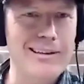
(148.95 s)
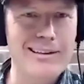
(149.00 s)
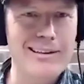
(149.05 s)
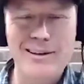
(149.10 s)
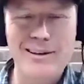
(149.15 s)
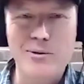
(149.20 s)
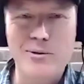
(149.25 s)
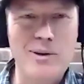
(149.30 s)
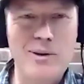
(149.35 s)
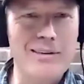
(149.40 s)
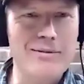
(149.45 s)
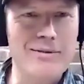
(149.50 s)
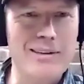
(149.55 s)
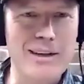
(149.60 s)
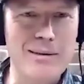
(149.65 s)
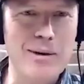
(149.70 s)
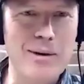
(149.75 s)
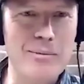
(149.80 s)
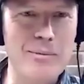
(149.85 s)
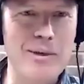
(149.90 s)
whatever
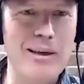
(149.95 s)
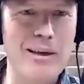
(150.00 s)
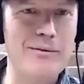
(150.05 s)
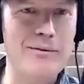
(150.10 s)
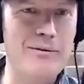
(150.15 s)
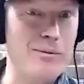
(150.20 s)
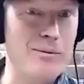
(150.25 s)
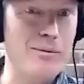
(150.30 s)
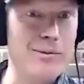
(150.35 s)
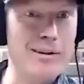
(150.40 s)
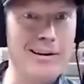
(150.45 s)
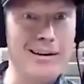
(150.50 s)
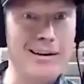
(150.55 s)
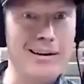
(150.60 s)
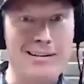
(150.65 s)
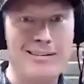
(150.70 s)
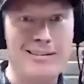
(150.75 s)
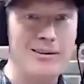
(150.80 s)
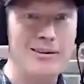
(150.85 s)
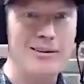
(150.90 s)
that might be from a